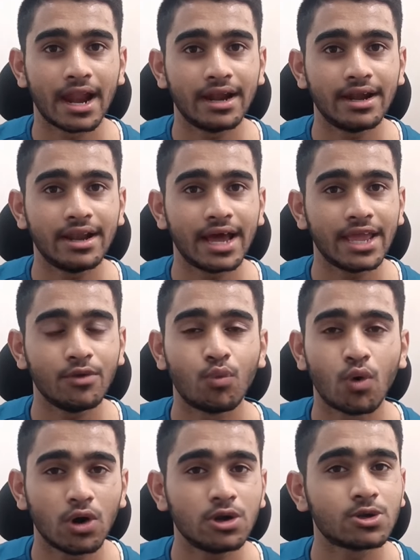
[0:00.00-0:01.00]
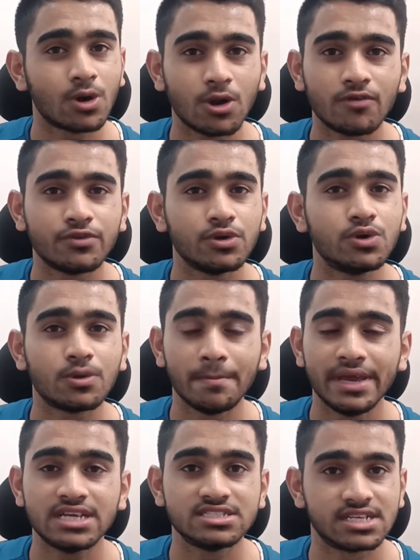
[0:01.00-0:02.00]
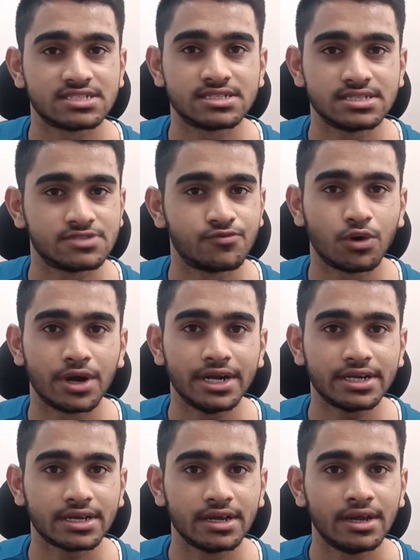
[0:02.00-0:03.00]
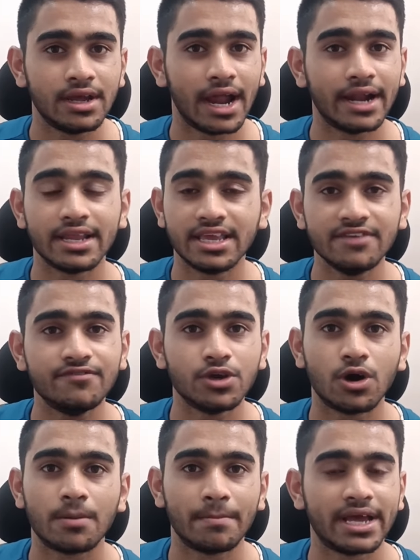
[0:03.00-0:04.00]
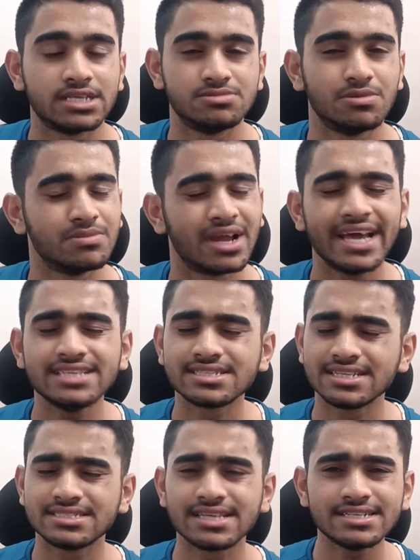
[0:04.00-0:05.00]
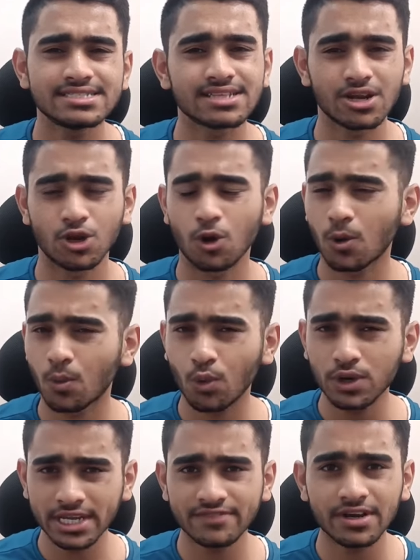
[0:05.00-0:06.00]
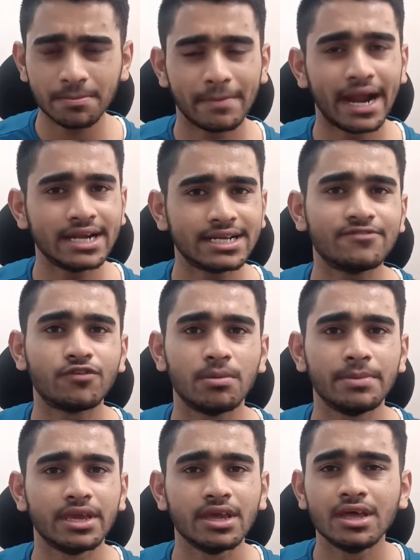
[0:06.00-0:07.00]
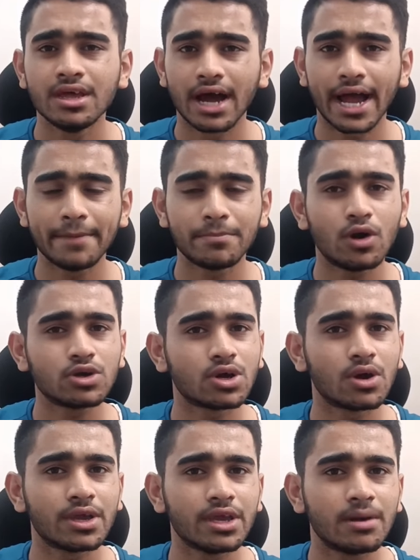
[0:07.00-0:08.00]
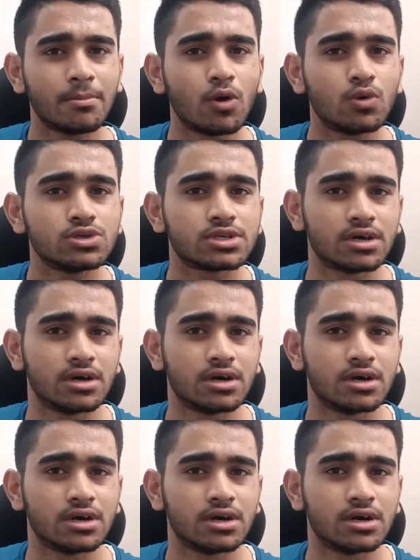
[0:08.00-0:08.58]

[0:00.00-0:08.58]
and I want all of you to make justice for it and give your maximum. Guys, results won't even matter for me. I am not talking about